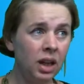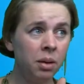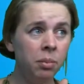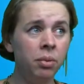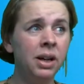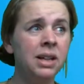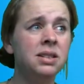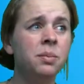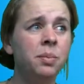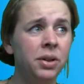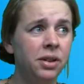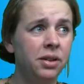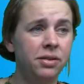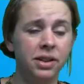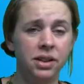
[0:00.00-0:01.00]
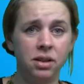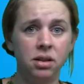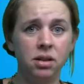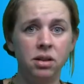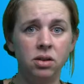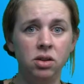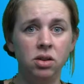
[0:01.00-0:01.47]
Present perfect
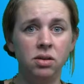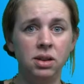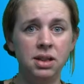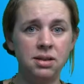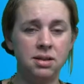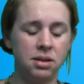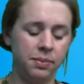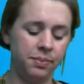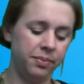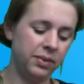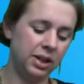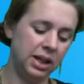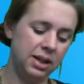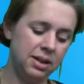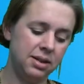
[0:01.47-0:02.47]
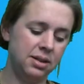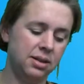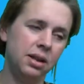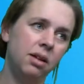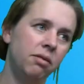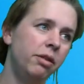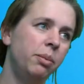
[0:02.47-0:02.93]
continuous. Yes,
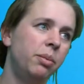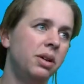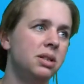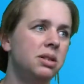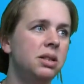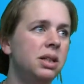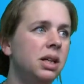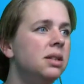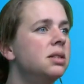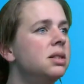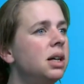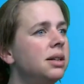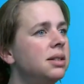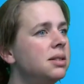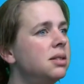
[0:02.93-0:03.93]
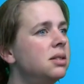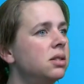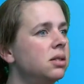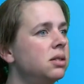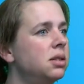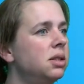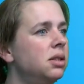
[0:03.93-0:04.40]
every present tense has its
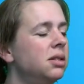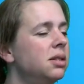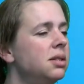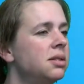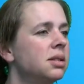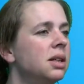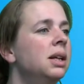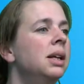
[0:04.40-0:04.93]
continuous.